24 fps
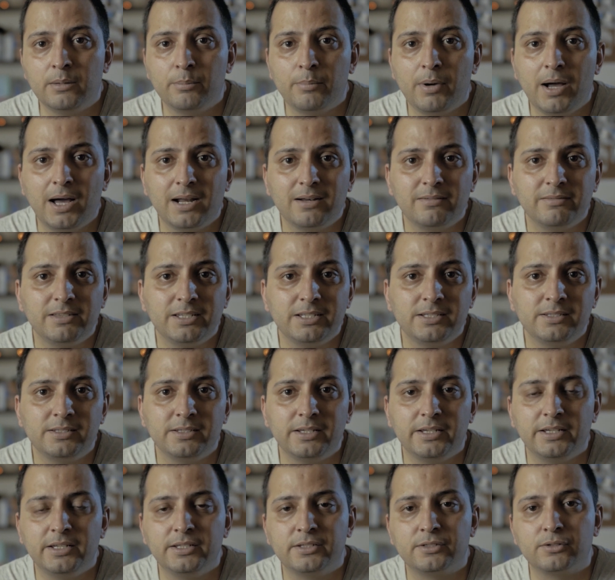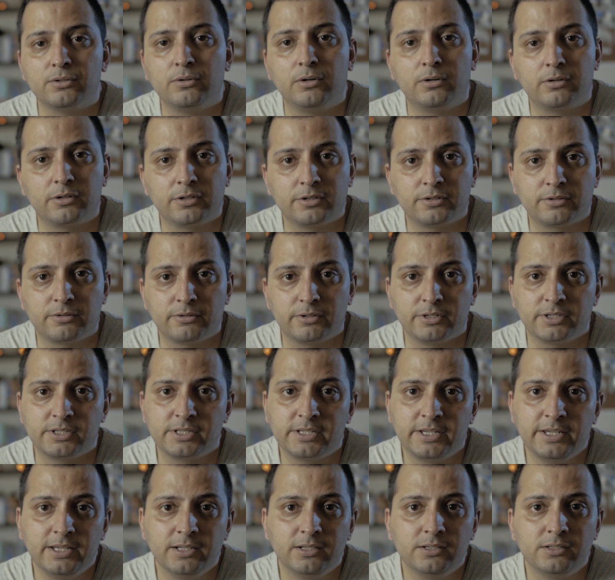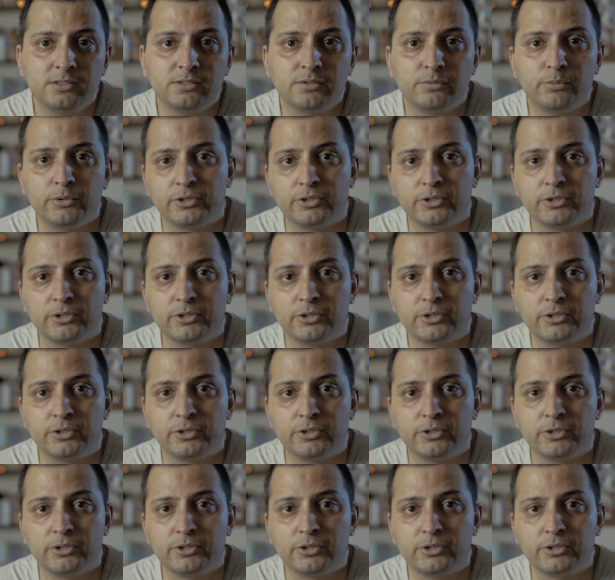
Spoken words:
Part of this is oratory skills,